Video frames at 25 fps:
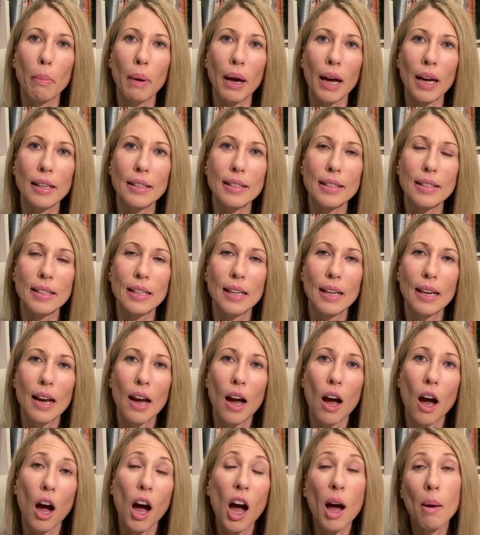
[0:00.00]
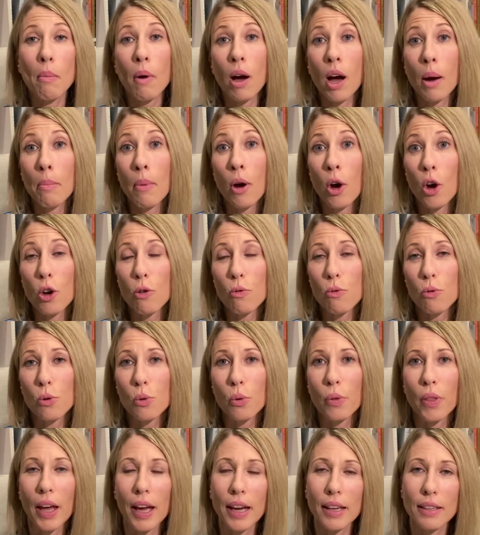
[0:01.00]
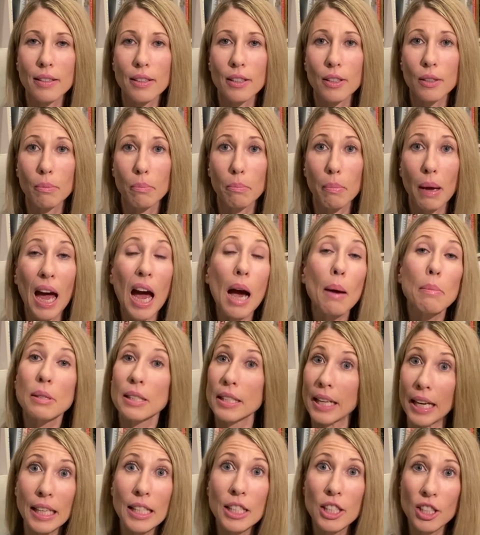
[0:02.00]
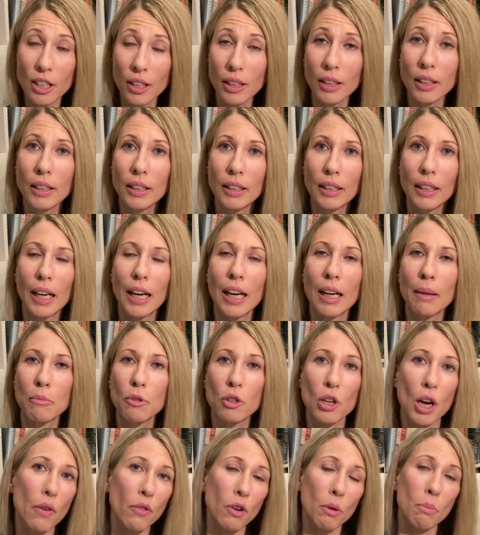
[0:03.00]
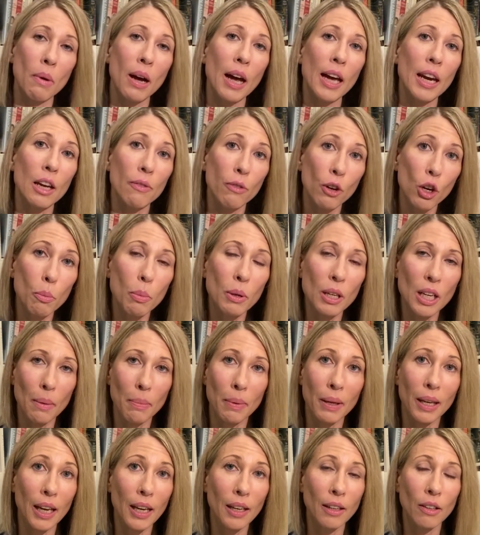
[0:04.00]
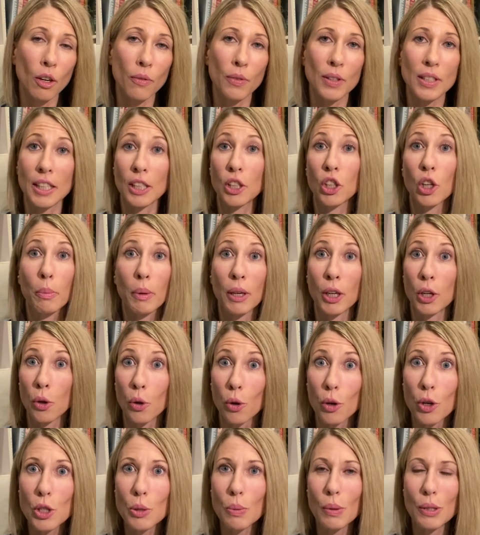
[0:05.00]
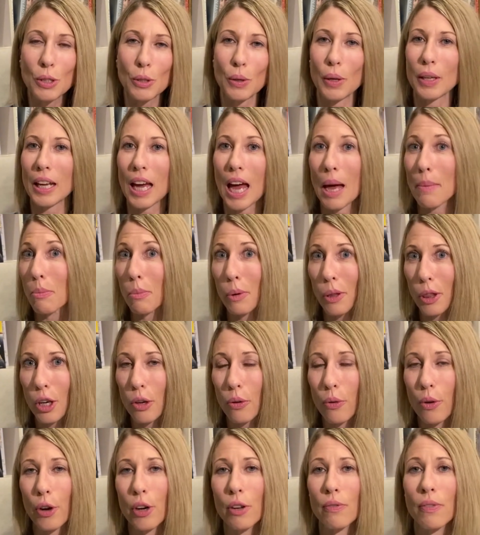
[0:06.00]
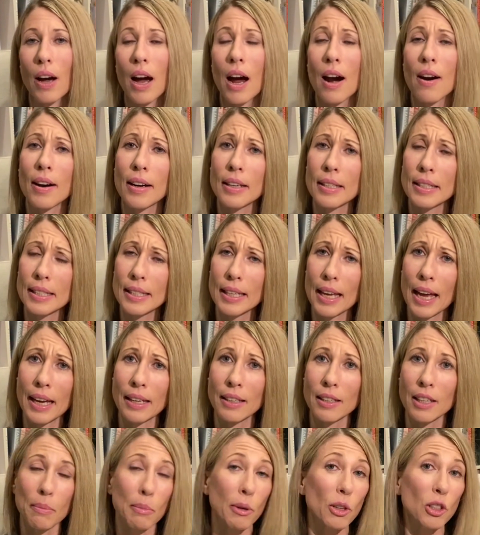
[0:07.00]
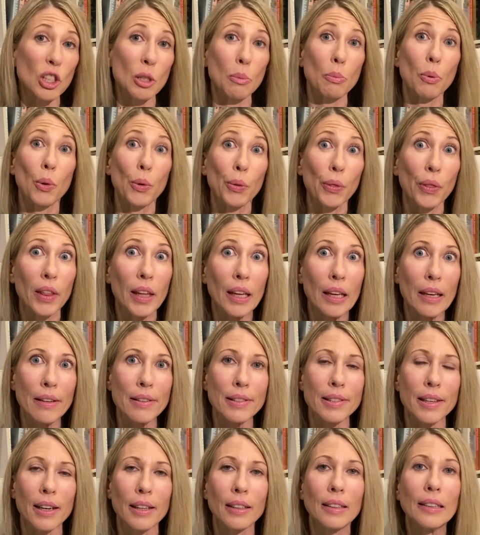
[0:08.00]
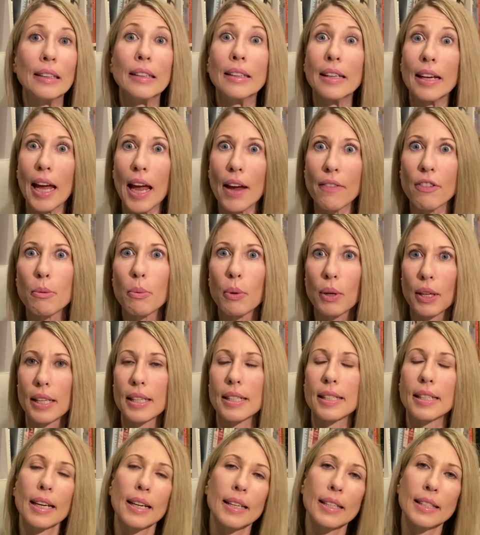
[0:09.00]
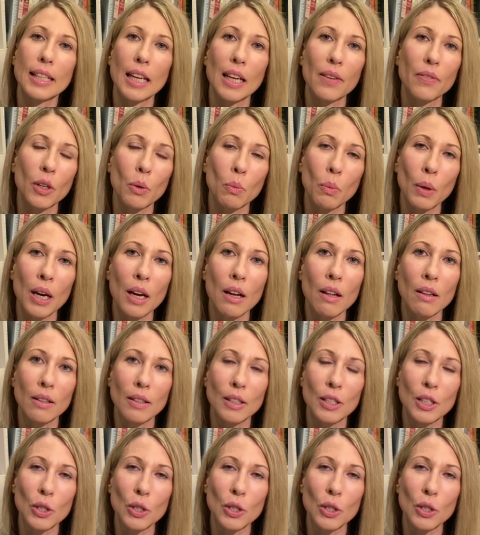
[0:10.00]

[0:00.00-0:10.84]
But I'm, I'm hopeful that perhaps next year um, travel might have opened up again. Obviously, nobody knows what's going to happen with coronavirus, and the most important thing is that everybody stays safe and well.